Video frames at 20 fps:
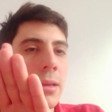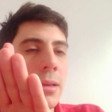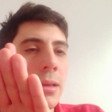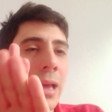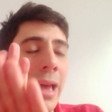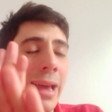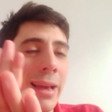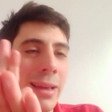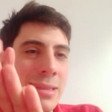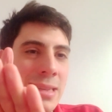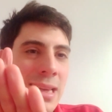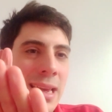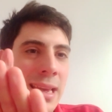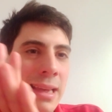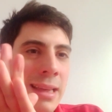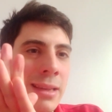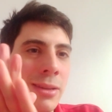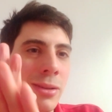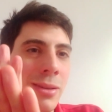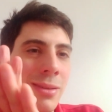how can I
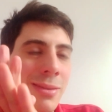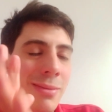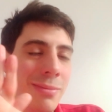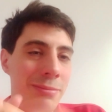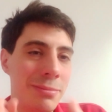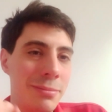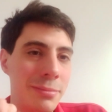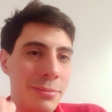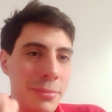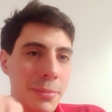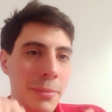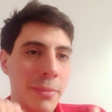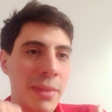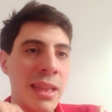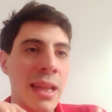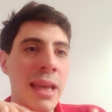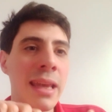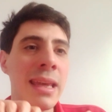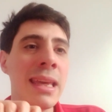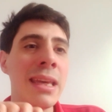say,
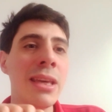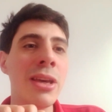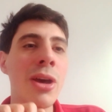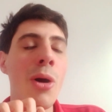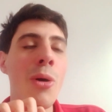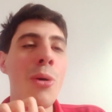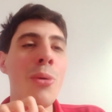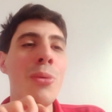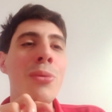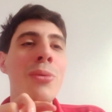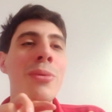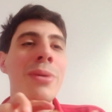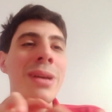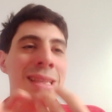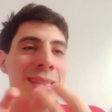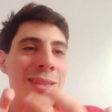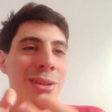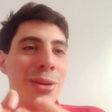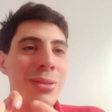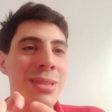the ego
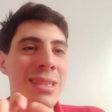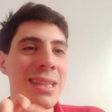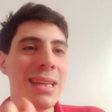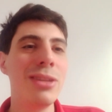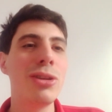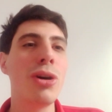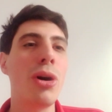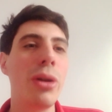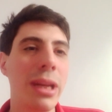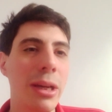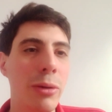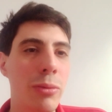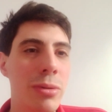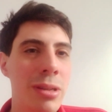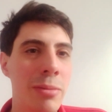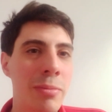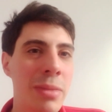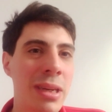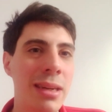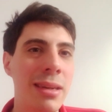is not syntonic with
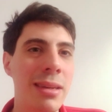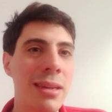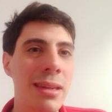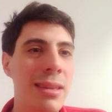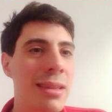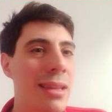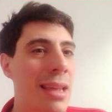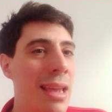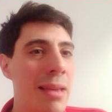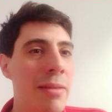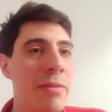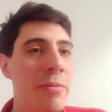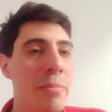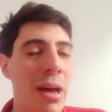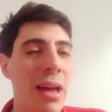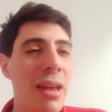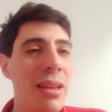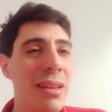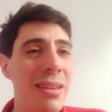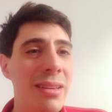them, meaning that they
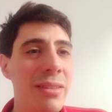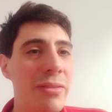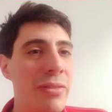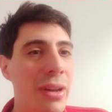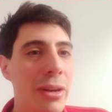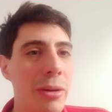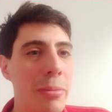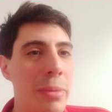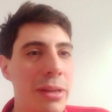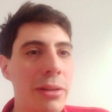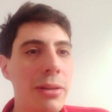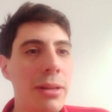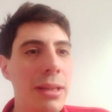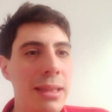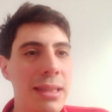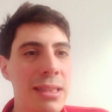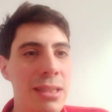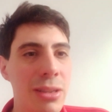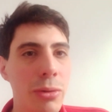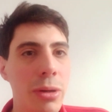might
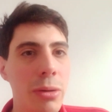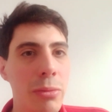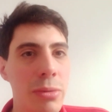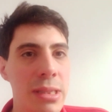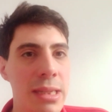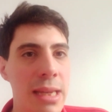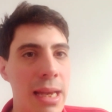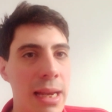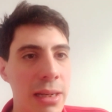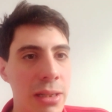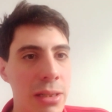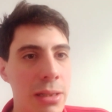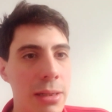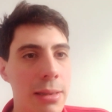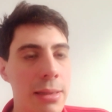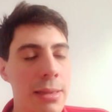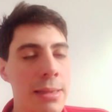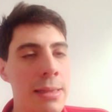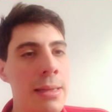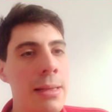fundamentally disagree with the
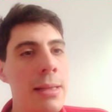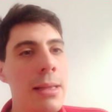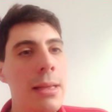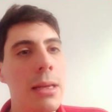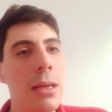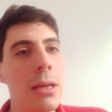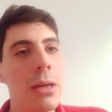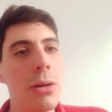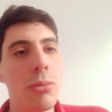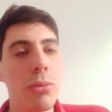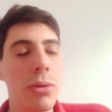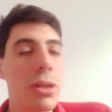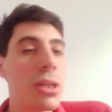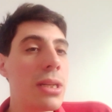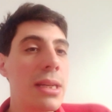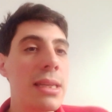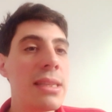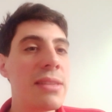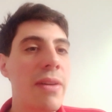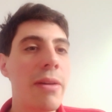actions,
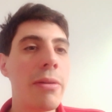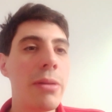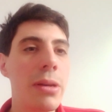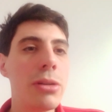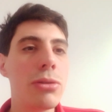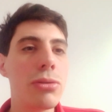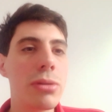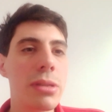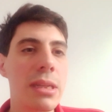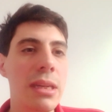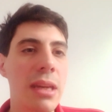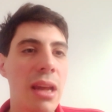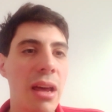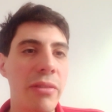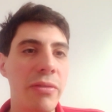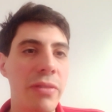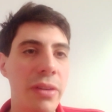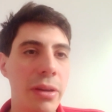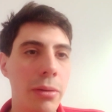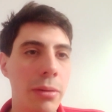which is very interesting,
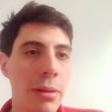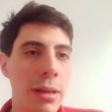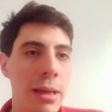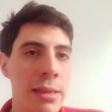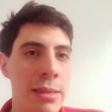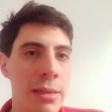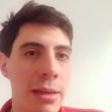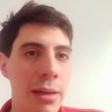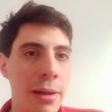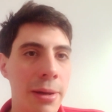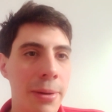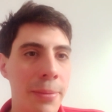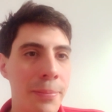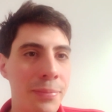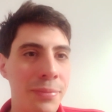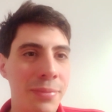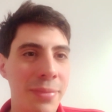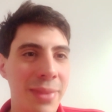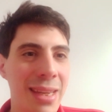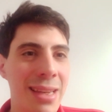I feel, as
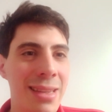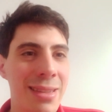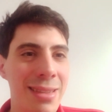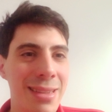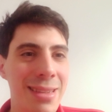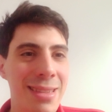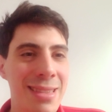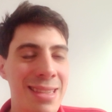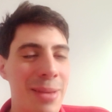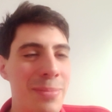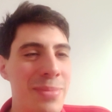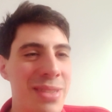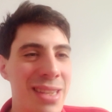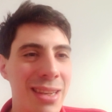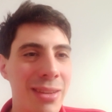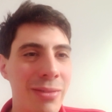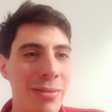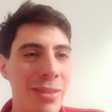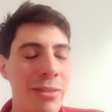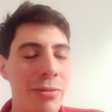a, as a
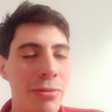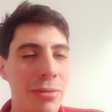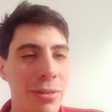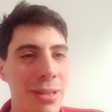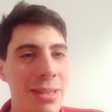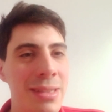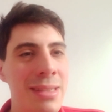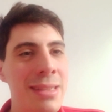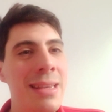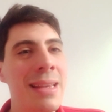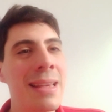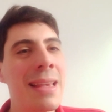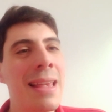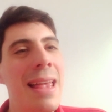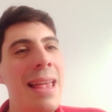subset of difference.